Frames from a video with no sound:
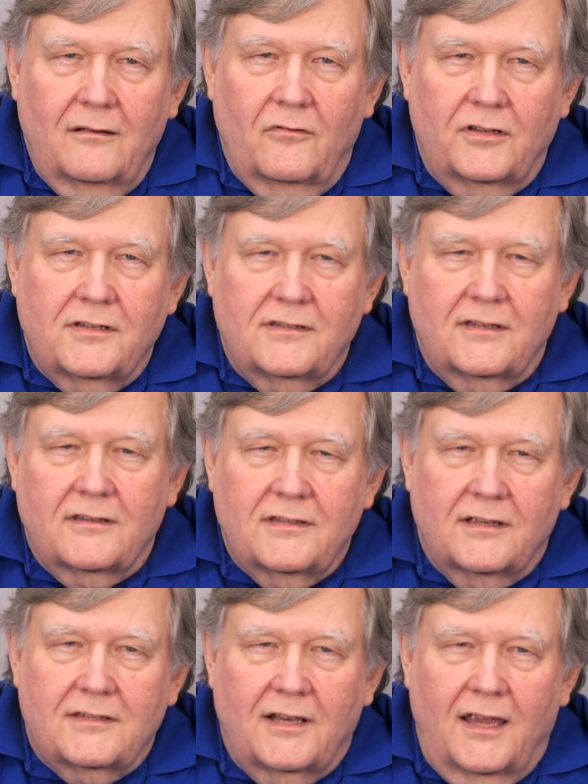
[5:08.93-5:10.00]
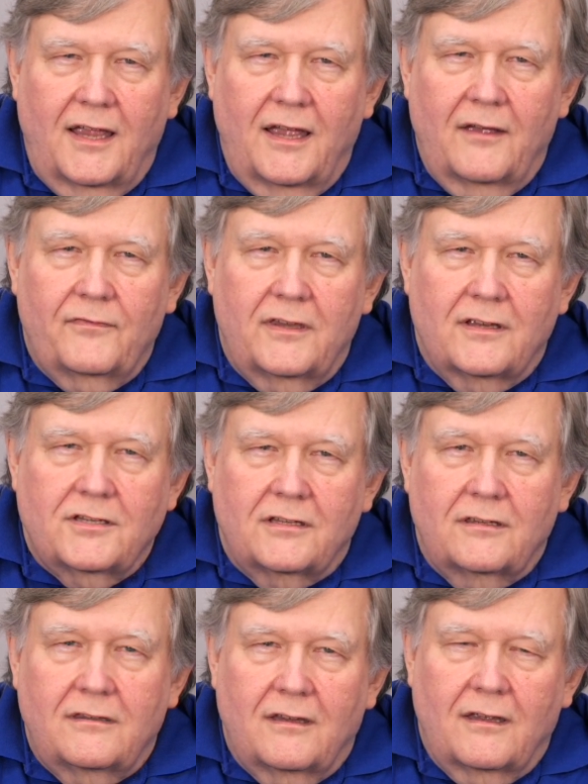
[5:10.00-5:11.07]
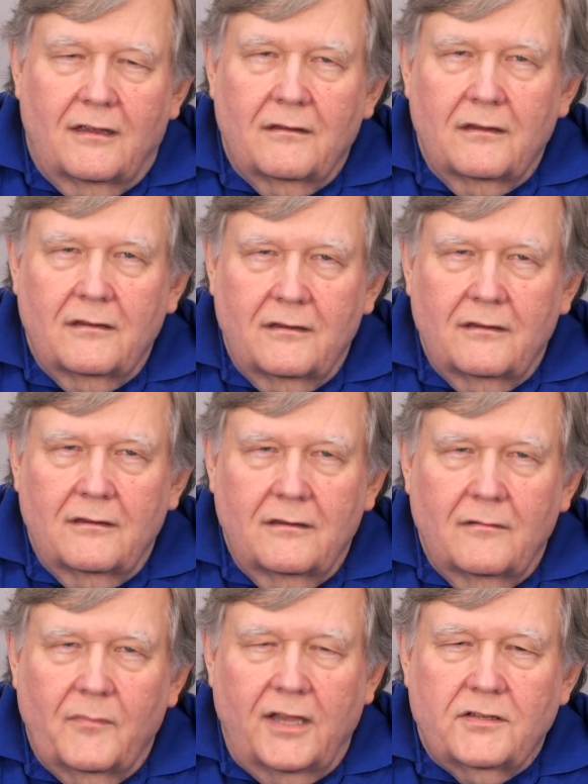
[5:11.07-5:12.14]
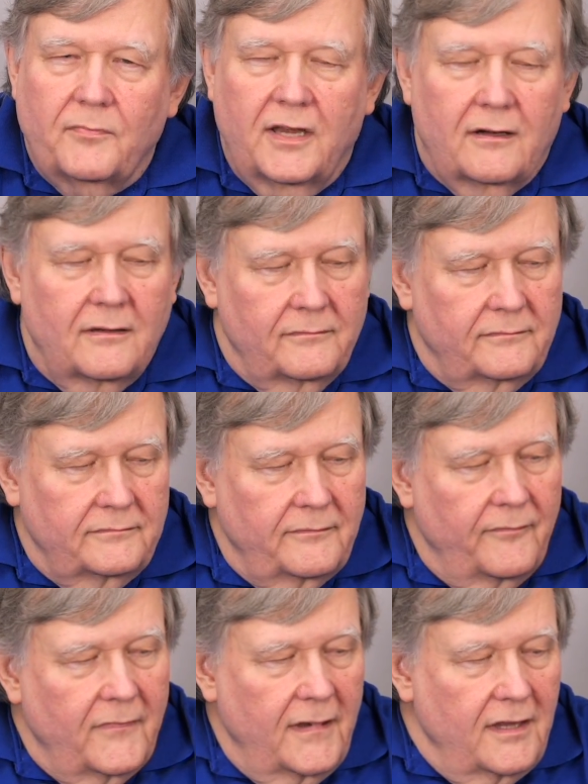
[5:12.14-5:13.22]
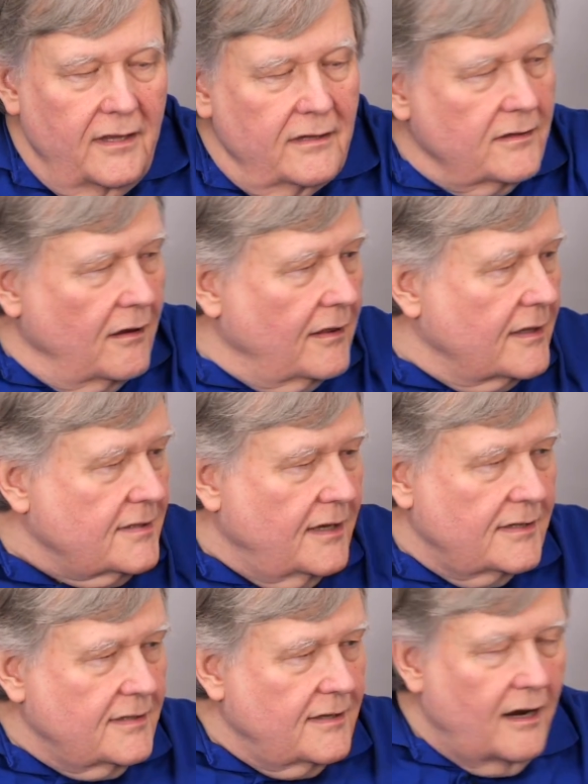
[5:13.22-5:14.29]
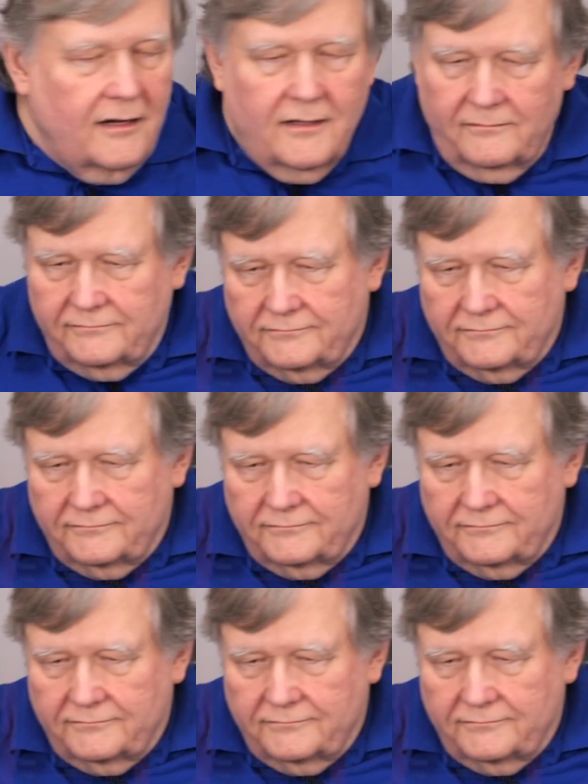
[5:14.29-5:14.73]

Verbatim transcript: which is a six and a half digit uh, bench meter. So let's get started.